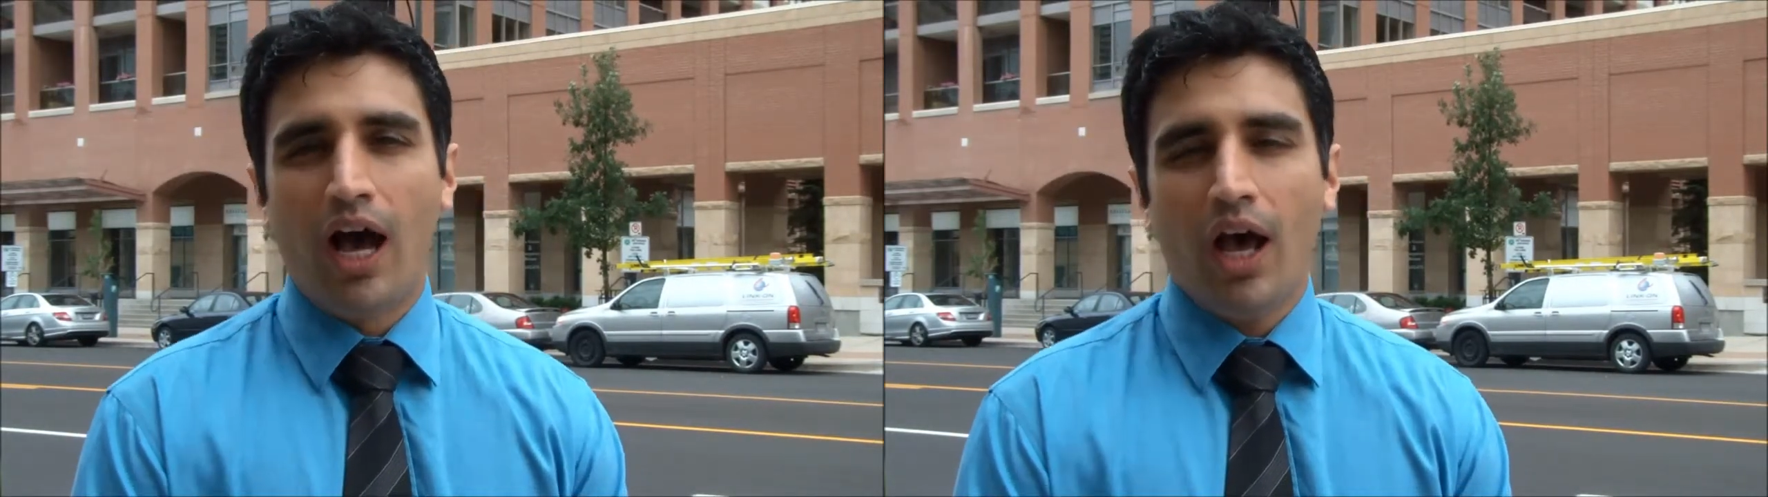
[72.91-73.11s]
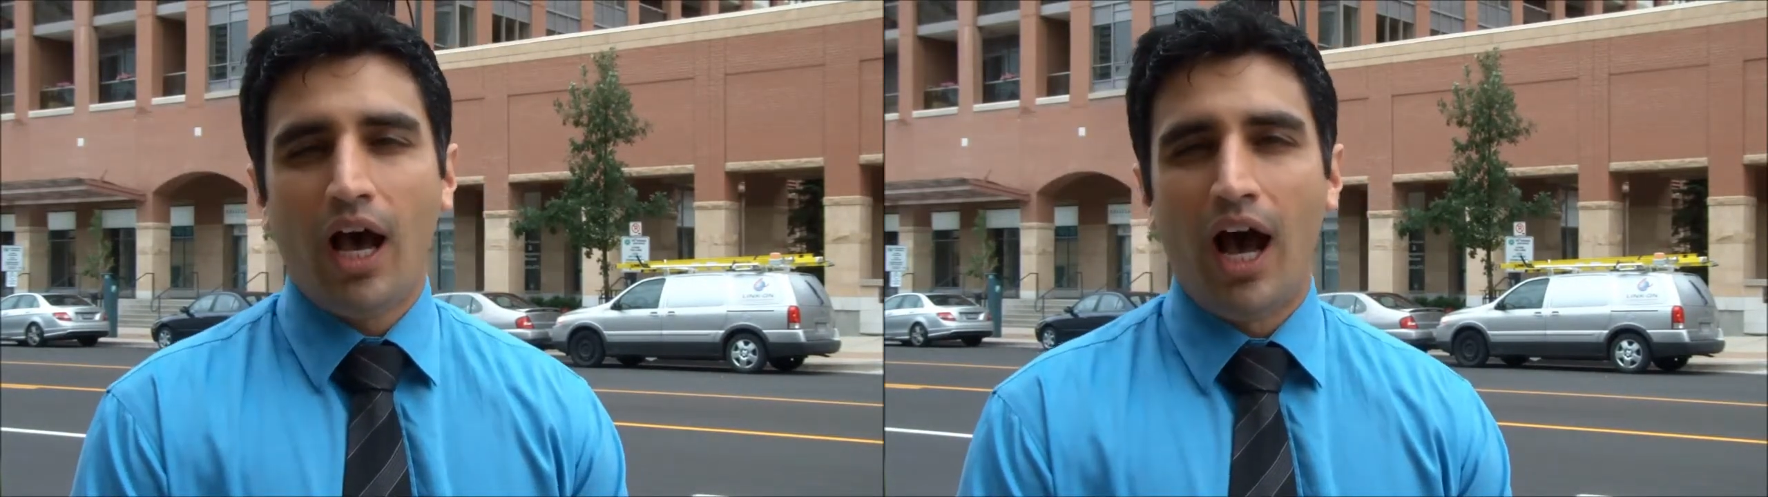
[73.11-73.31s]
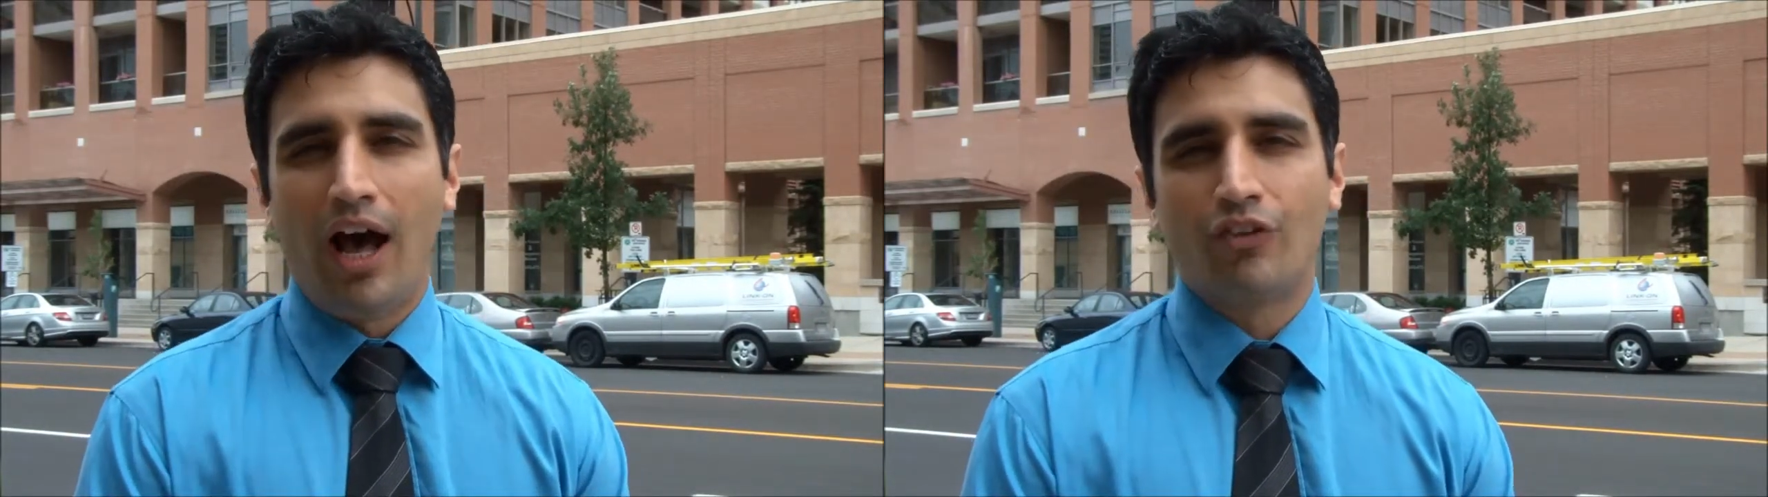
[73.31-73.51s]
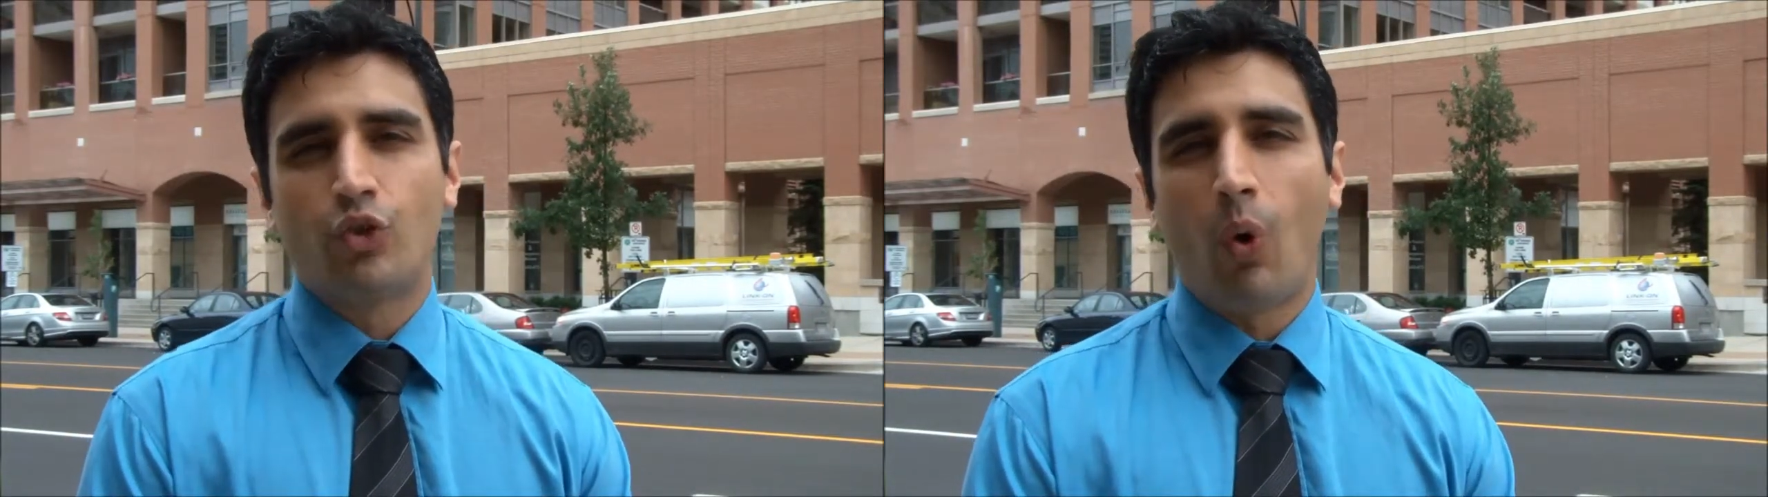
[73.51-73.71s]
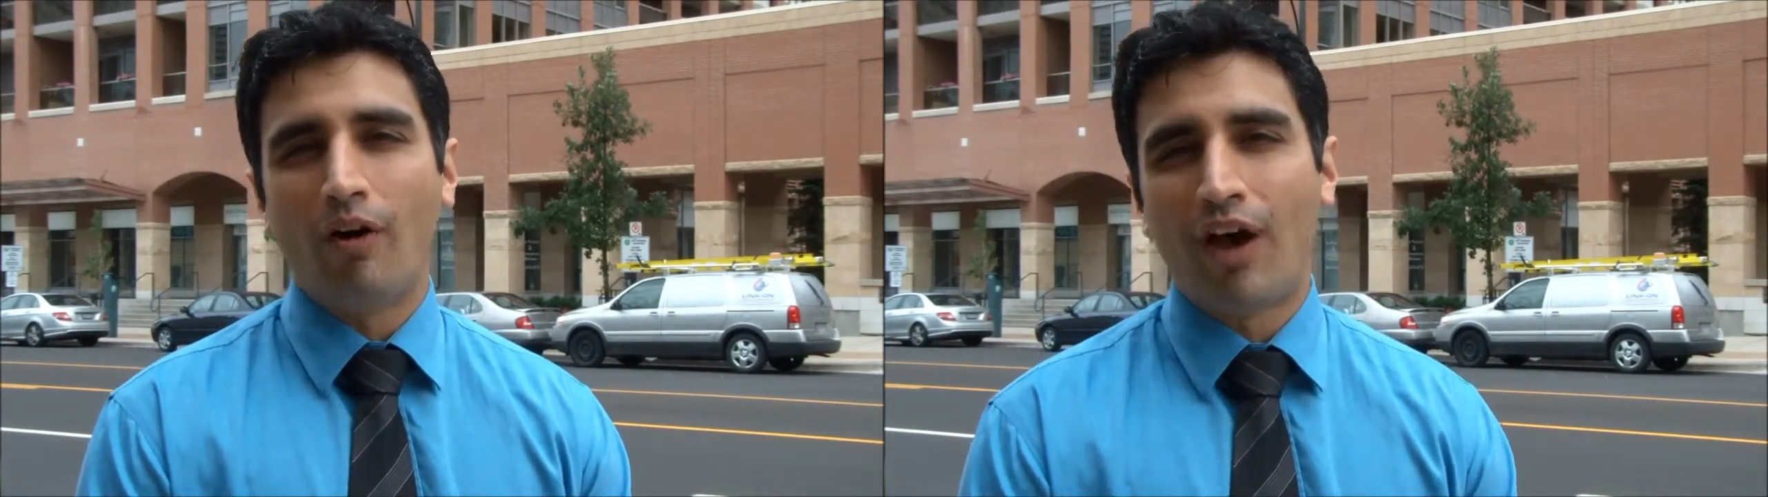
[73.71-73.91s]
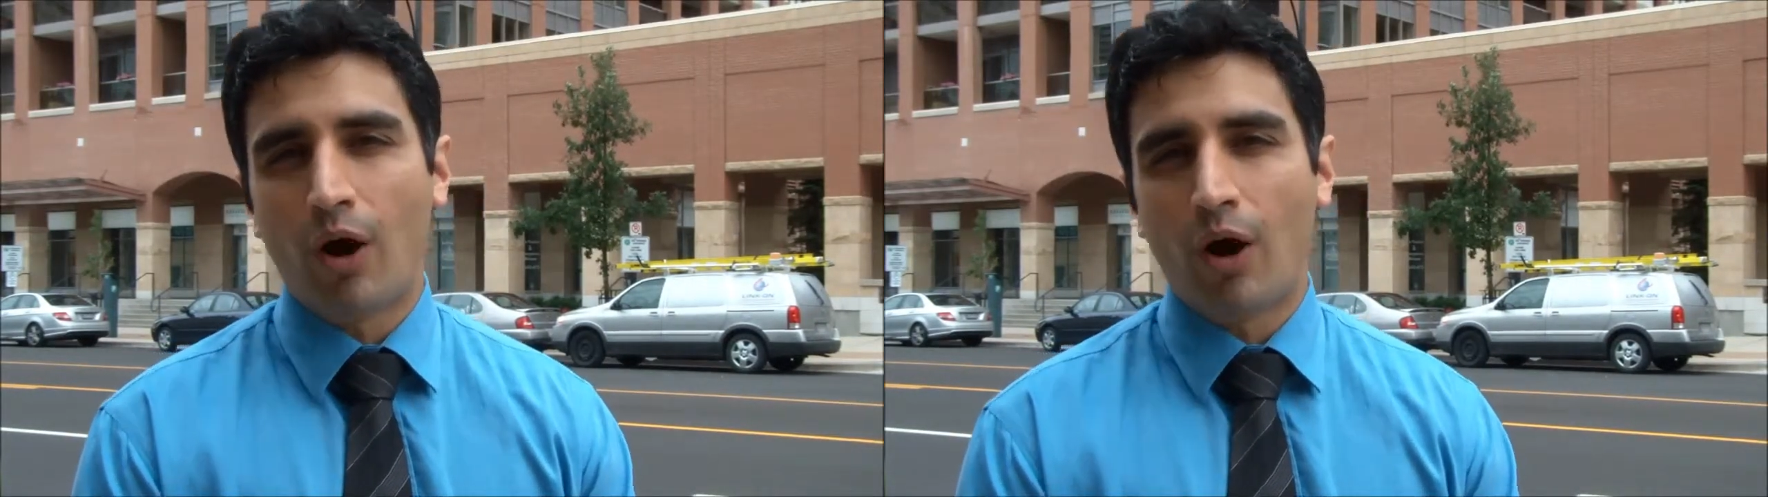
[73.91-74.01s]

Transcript: uh, 12